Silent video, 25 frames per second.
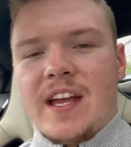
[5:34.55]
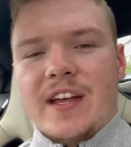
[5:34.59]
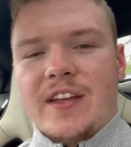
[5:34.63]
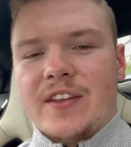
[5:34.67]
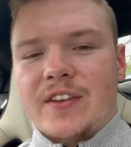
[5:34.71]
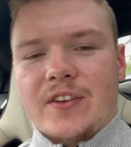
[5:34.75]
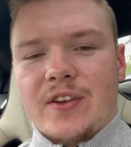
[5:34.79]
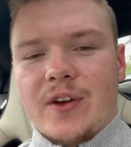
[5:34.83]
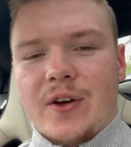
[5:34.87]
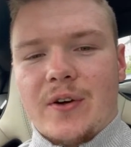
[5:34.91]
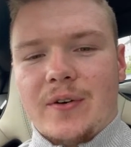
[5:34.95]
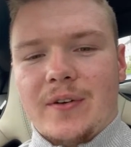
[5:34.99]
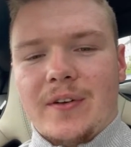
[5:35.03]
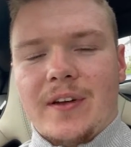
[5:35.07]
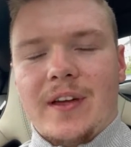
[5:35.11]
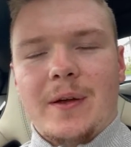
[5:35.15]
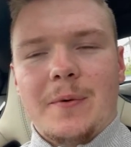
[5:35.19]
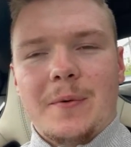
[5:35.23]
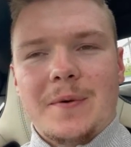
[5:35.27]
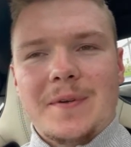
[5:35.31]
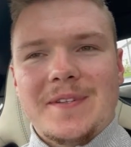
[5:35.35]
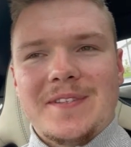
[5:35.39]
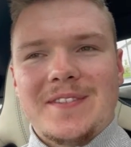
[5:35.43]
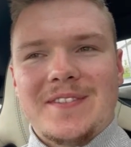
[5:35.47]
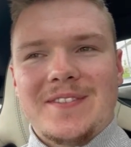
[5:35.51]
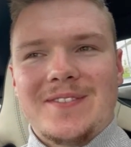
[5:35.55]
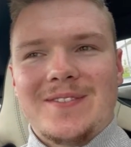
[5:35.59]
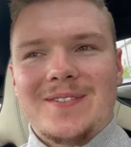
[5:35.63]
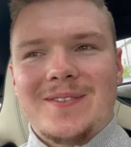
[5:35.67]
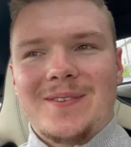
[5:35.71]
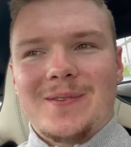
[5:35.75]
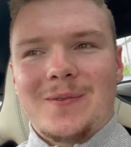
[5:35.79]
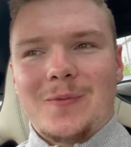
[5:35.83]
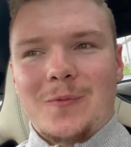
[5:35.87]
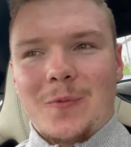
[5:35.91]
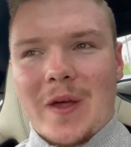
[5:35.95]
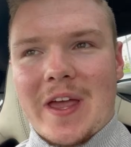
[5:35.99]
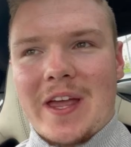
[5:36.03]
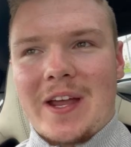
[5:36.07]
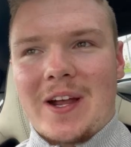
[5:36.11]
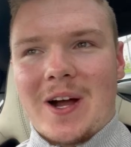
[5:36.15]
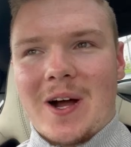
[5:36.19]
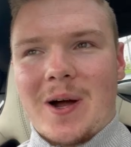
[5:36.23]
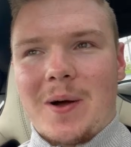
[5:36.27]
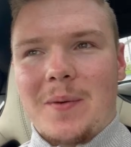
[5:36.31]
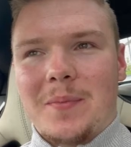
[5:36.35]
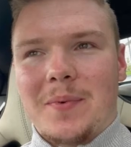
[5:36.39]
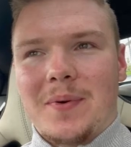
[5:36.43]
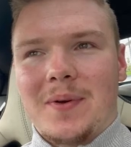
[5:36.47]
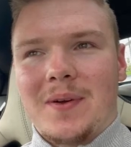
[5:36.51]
No, it was wake up